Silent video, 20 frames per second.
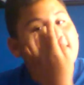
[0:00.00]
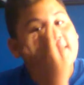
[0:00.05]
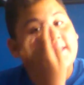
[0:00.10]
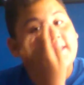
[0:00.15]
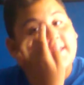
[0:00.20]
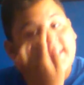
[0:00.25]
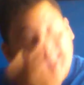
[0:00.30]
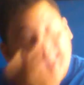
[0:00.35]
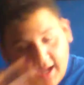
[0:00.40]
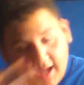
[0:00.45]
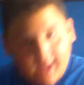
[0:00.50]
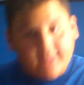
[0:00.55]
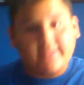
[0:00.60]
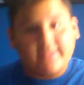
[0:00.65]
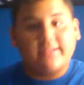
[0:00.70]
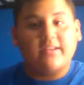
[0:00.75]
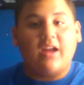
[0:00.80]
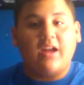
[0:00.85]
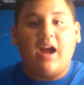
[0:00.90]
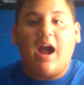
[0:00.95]

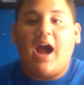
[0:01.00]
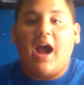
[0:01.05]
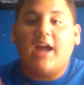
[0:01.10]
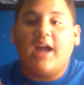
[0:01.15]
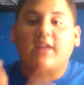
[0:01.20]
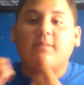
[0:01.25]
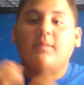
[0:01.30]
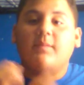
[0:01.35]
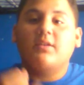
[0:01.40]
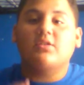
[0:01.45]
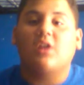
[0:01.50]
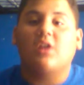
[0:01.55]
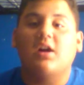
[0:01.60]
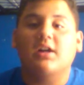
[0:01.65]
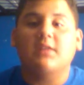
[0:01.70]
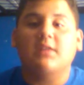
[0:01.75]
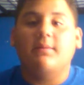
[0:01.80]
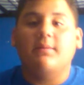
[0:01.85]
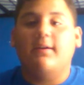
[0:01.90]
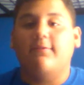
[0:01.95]
Yes. I have been
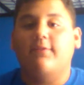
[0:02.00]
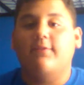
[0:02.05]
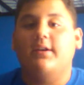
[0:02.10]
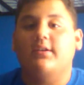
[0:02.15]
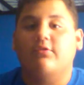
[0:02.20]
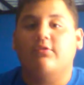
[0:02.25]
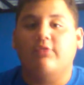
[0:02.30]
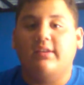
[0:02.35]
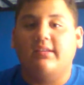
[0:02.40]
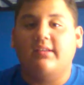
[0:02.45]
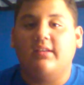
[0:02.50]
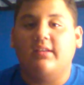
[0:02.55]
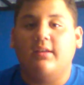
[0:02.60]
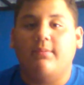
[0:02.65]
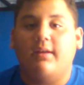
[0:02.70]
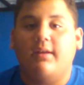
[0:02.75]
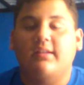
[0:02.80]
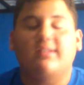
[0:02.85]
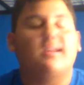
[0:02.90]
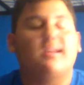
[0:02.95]
talking to my friends recently
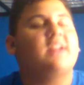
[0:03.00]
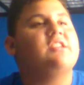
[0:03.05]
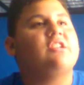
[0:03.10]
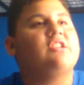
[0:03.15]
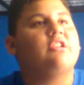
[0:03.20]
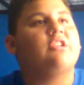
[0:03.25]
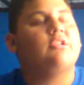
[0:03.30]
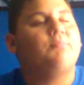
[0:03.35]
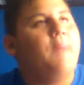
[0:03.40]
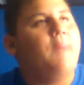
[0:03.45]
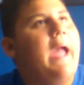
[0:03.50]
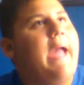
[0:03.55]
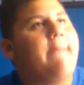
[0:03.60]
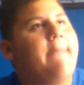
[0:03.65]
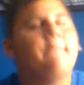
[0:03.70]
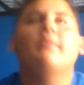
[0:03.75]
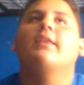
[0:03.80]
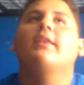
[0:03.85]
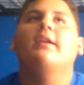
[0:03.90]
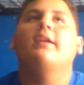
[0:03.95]
about this. I just spat.
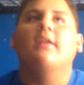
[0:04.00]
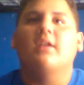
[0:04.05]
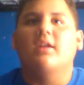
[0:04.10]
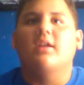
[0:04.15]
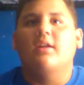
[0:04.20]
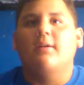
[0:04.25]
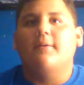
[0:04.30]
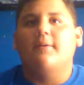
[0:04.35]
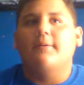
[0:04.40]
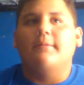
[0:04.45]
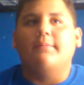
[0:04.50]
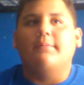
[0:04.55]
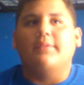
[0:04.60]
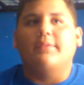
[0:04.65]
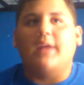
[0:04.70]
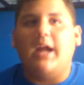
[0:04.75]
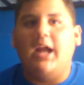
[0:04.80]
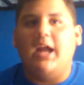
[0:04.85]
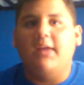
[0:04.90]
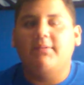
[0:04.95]

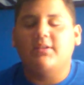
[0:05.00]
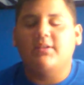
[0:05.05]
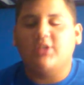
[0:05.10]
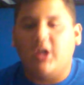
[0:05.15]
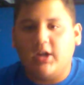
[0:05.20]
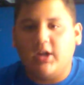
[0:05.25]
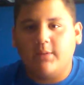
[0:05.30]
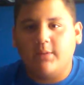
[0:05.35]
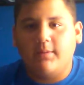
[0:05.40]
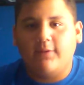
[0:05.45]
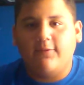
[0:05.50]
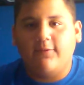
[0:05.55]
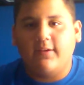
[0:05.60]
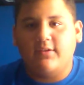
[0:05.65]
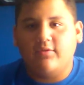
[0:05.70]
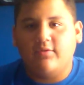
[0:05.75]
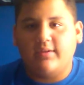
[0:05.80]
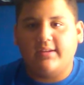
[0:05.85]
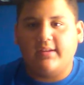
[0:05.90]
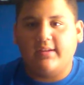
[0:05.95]
I've been talking to my
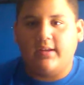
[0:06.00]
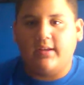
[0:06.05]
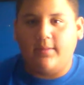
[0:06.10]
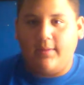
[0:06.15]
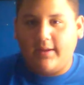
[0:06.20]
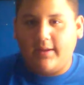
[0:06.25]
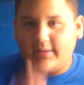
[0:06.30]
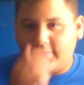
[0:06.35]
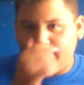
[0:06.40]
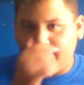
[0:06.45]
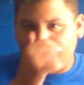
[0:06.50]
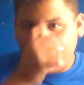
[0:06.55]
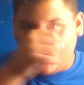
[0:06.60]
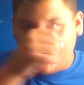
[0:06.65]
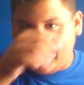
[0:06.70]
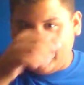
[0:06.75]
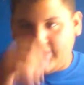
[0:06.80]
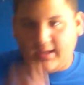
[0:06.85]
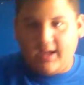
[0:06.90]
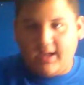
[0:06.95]
friends recently about this,
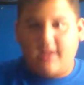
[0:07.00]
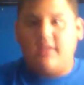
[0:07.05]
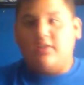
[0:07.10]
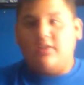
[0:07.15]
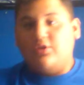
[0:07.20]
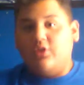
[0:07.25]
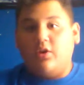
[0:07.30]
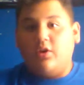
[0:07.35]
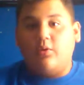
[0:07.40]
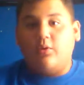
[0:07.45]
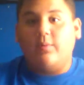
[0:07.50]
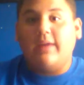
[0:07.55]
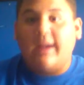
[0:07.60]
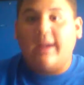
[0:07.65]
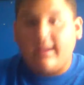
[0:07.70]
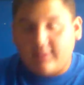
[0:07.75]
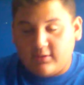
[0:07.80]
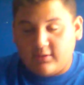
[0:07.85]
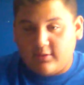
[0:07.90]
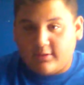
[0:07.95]
saying that, yo, we
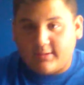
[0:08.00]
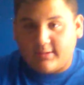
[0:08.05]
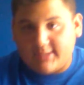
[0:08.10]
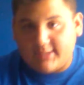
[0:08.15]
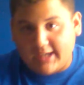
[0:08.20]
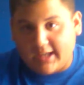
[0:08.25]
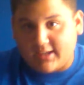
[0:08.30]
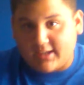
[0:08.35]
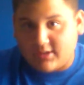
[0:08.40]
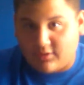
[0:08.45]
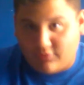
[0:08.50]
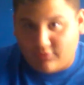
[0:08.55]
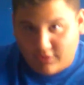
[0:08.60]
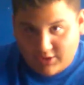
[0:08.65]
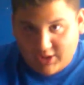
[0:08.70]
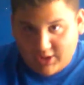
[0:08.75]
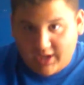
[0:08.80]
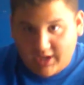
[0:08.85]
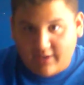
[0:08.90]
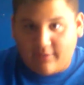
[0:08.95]
have to do some challenges for the
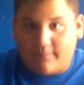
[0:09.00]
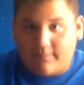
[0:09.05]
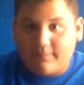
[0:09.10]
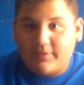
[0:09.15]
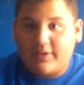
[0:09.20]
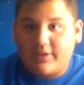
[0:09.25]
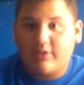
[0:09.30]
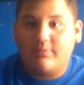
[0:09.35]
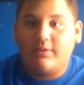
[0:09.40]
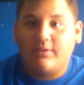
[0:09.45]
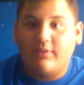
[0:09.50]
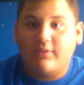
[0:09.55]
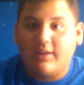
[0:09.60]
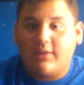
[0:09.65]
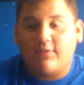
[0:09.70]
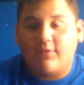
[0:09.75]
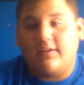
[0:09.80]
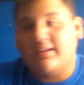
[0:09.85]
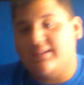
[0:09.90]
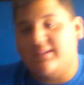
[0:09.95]
channel. It'll be really
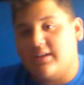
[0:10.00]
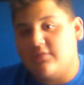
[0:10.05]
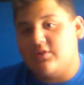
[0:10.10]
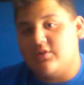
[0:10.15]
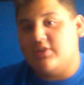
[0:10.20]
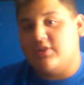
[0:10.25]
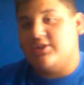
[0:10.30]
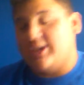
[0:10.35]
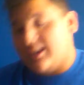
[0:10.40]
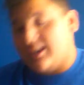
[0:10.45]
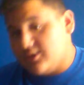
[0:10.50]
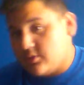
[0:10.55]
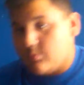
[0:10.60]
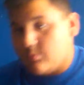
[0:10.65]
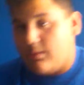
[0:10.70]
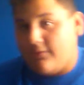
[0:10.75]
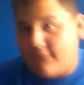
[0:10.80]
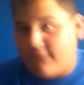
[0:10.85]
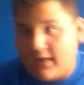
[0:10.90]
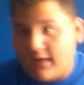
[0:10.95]
fun because I've done challenges
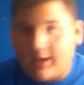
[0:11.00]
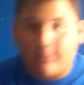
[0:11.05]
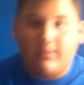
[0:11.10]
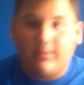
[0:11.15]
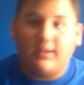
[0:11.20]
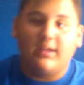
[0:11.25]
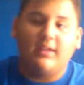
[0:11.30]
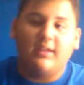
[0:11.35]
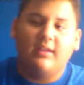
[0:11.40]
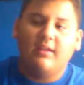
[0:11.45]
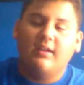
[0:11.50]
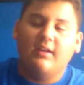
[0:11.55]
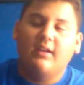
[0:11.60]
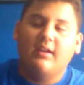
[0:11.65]
with my family.